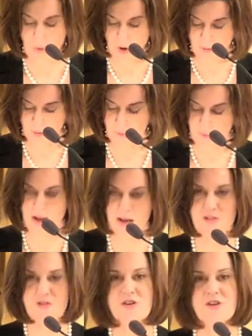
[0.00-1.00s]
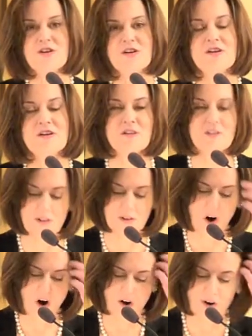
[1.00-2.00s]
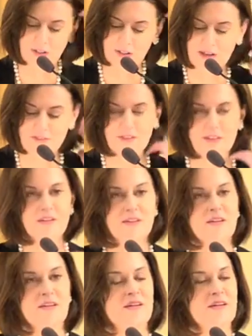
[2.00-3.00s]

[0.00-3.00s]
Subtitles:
Barbara Boxer, Carl Levin,